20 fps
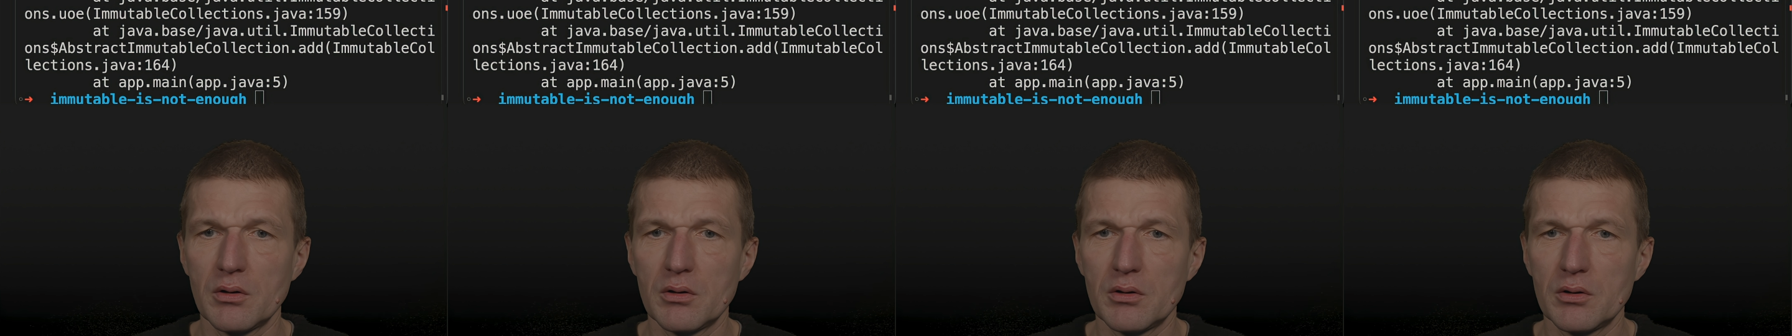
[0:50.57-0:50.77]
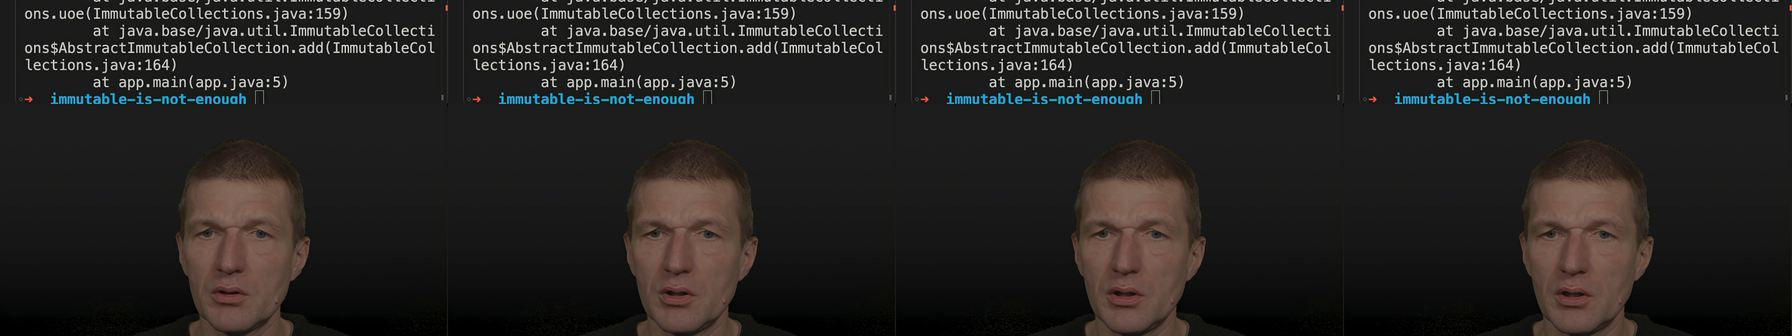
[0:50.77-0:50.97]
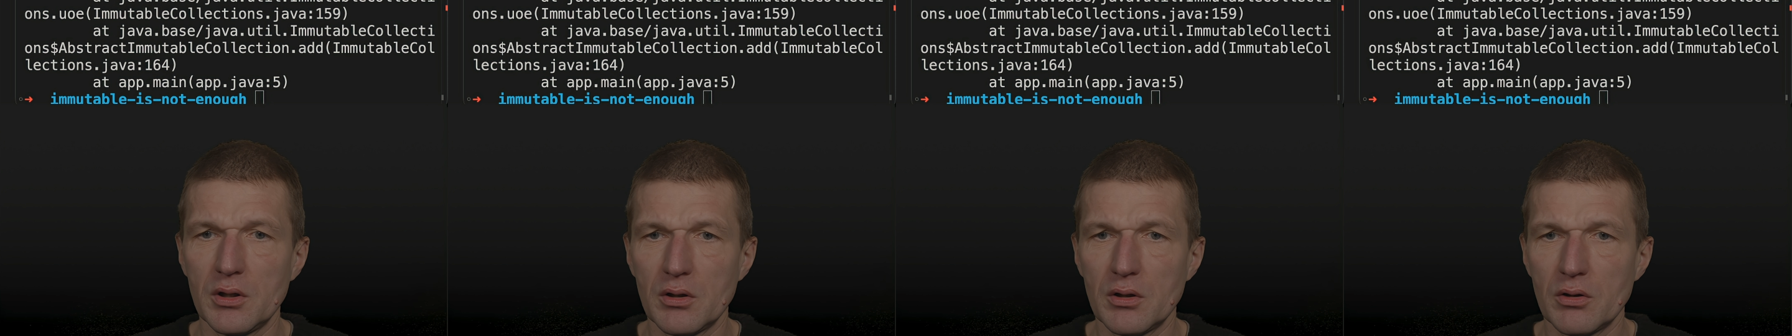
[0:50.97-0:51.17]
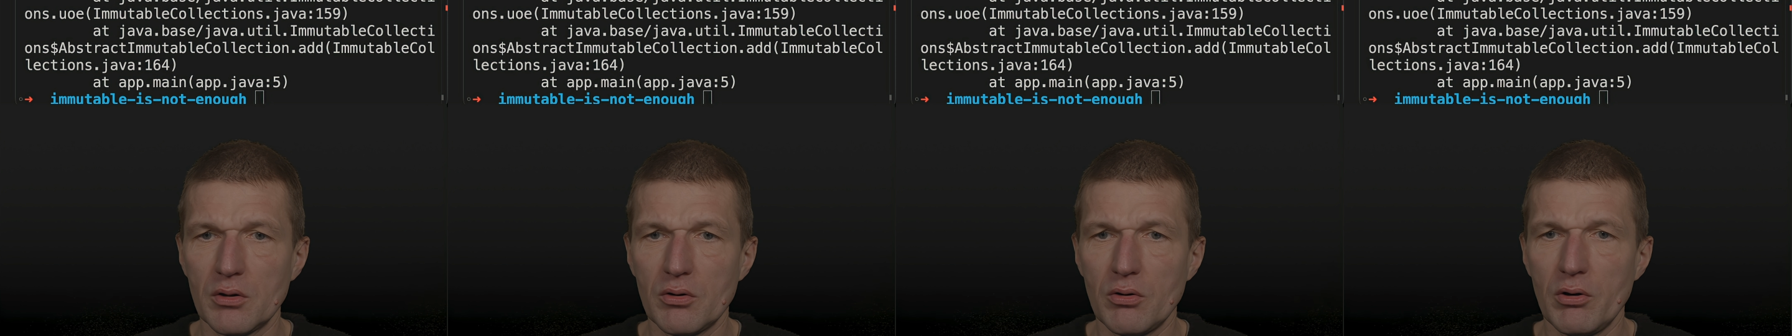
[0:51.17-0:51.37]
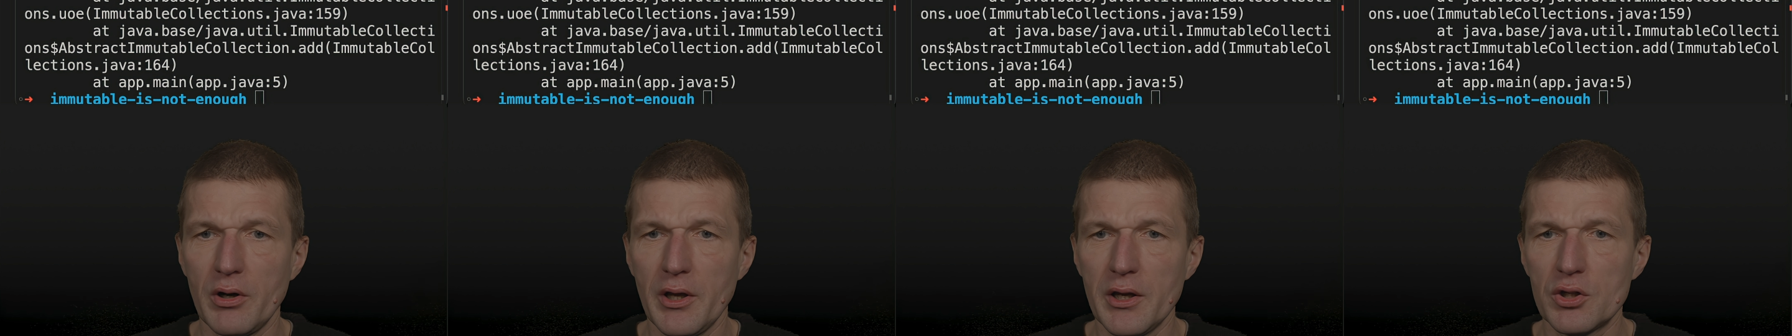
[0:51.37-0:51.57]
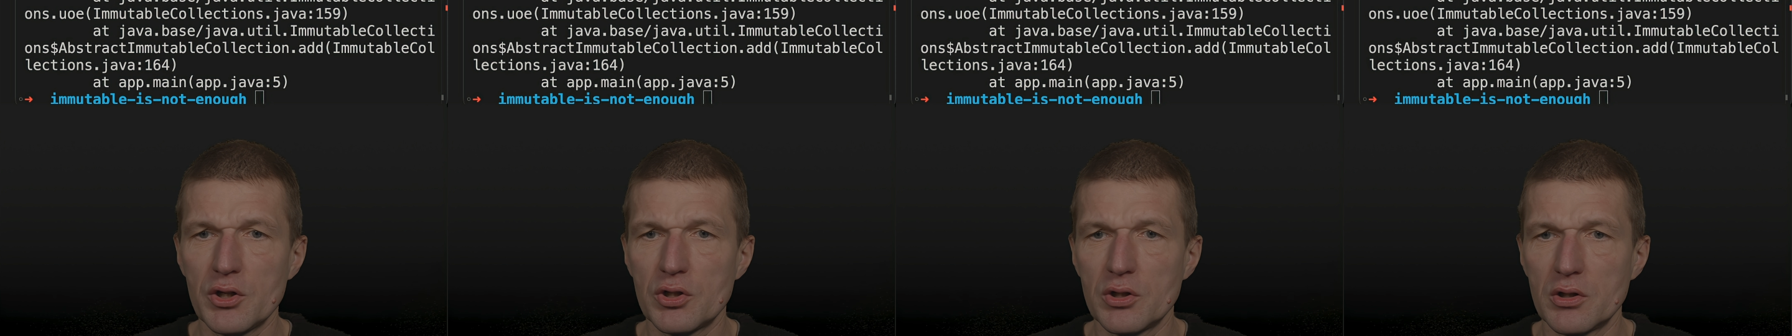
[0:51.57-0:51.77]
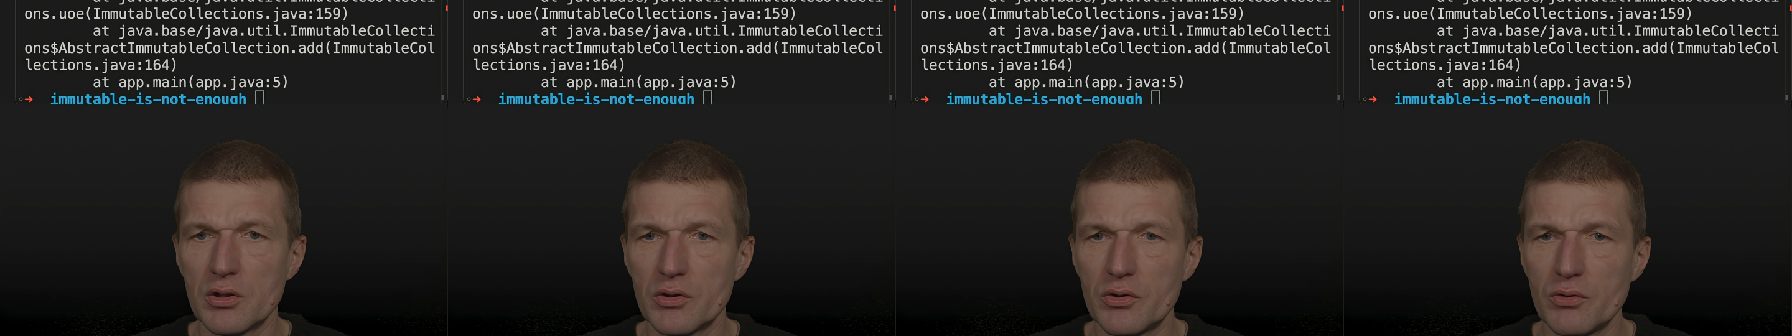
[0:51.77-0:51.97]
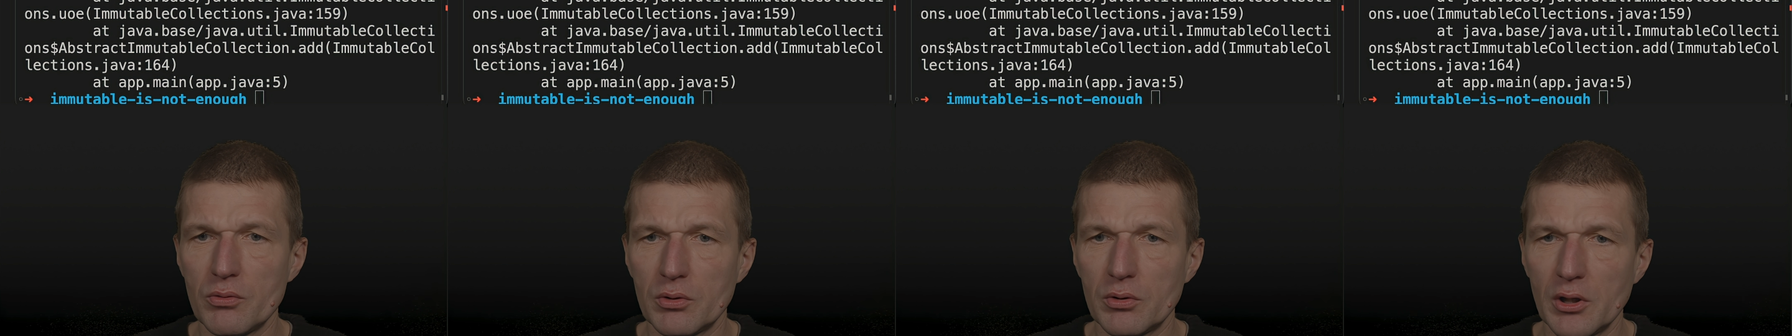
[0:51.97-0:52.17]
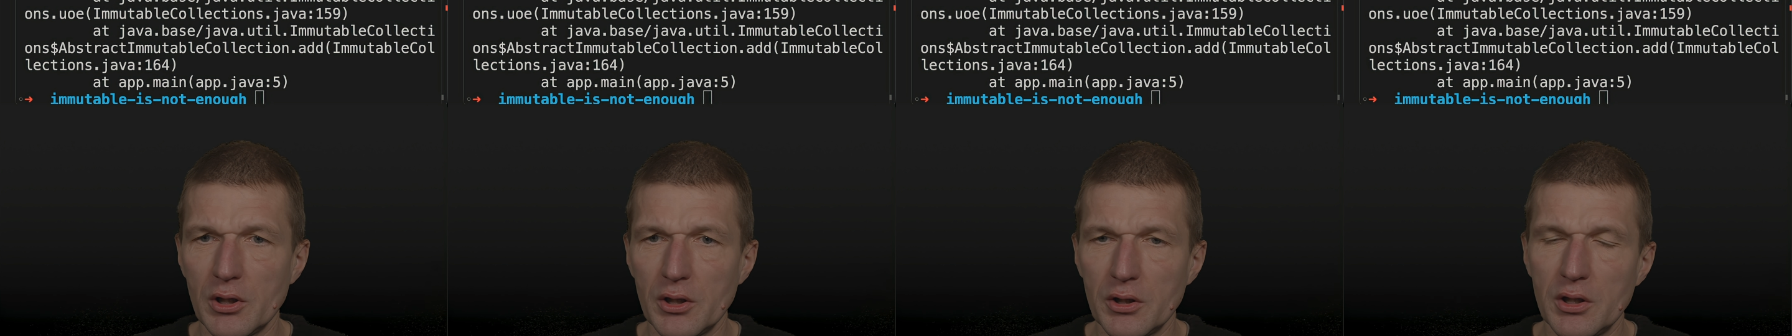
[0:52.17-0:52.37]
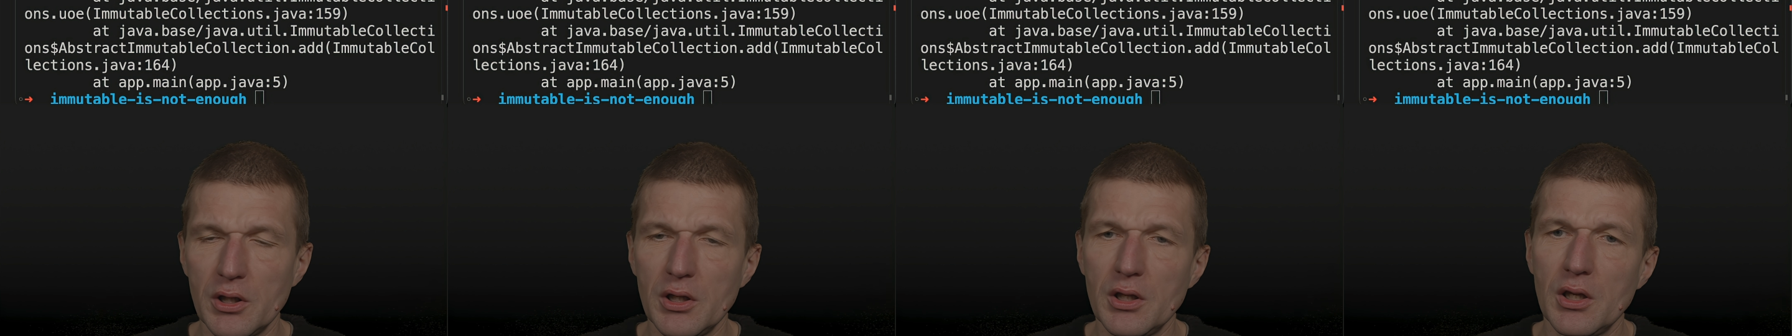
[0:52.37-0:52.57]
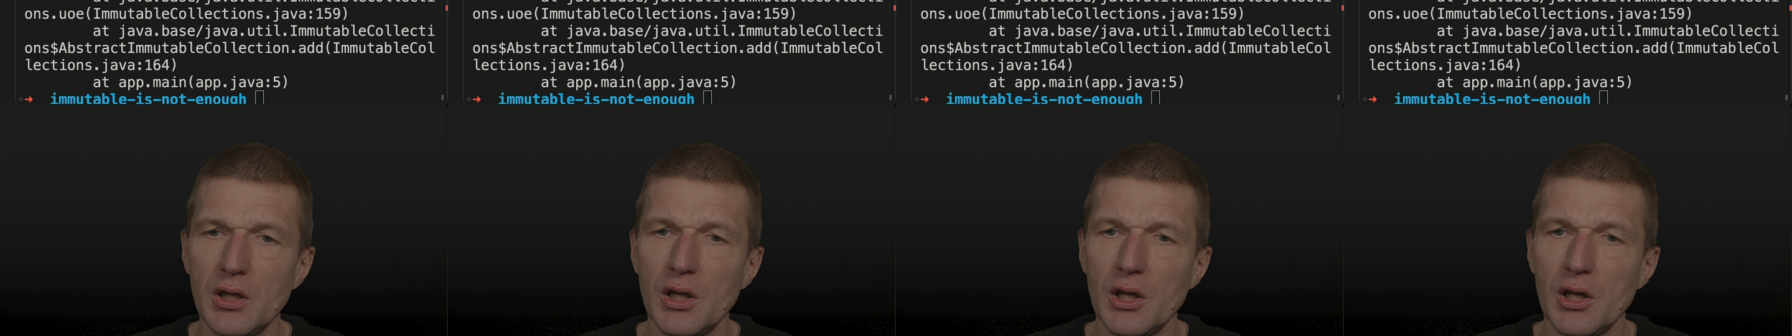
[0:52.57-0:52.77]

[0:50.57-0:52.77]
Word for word: the collections utility